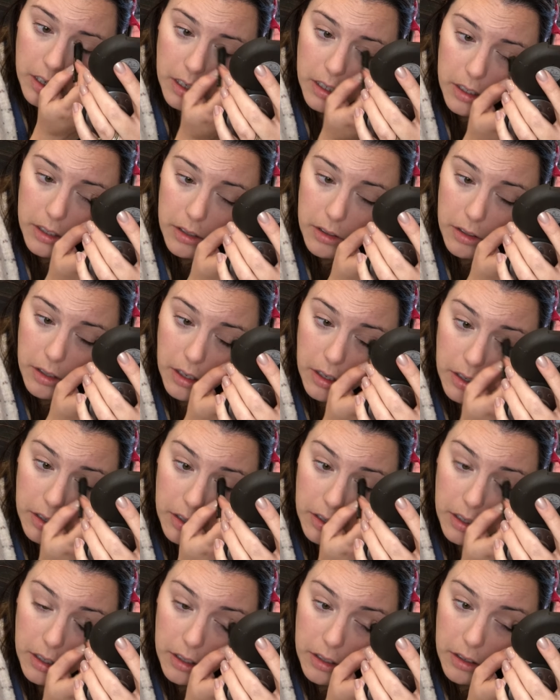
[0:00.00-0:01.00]
and do that on
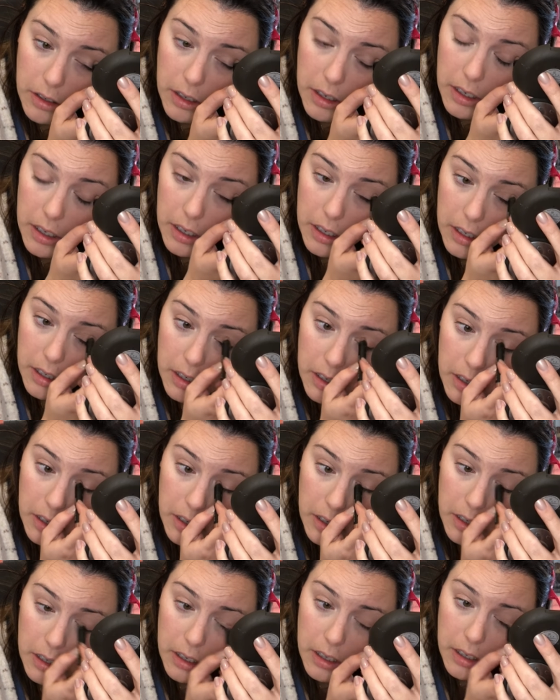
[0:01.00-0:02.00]
the other eye.
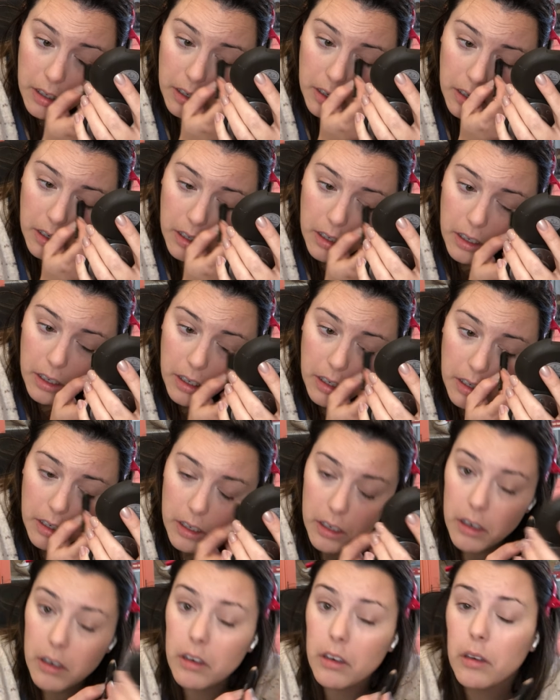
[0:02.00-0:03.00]

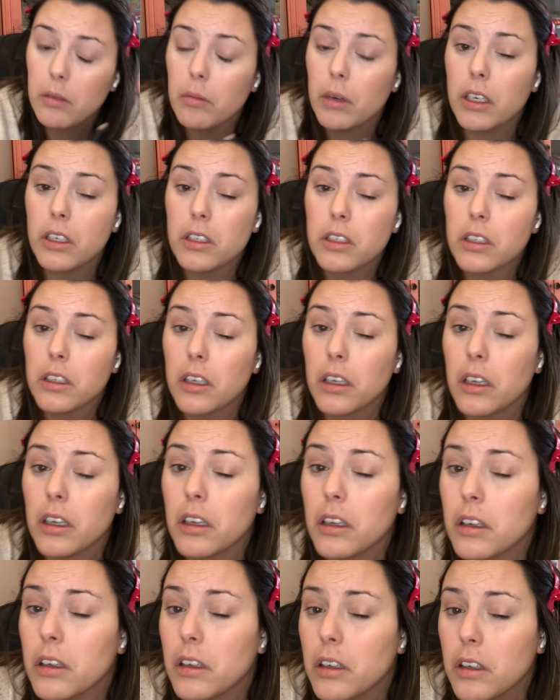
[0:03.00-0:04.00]
You don't need much, like
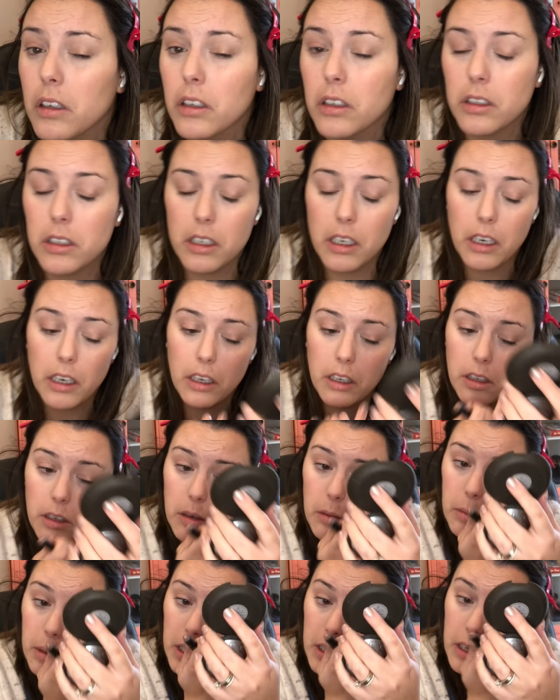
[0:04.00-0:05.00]
you just need a
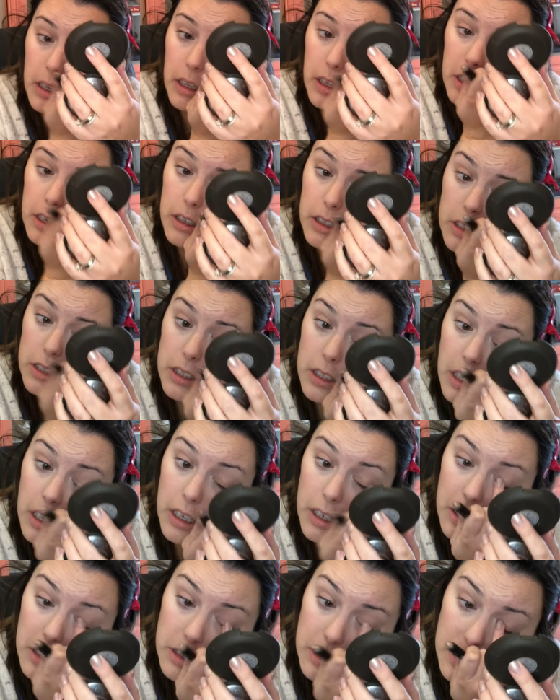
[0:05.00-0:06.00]
little bit, and then you just kind
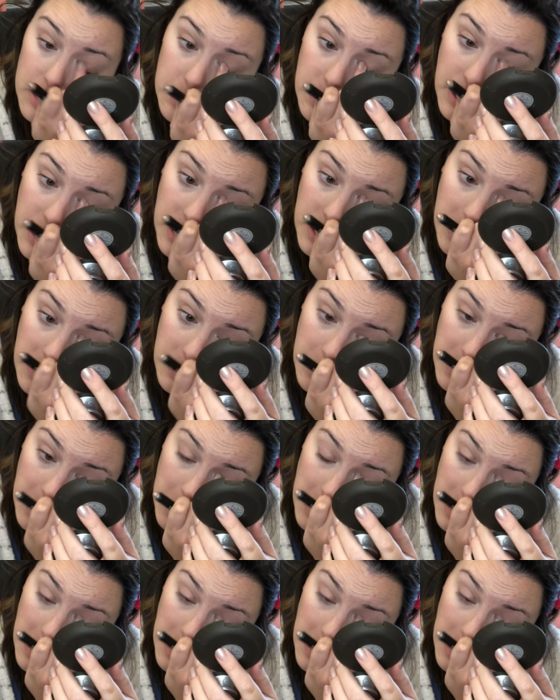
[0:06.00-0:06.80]
of spread it out.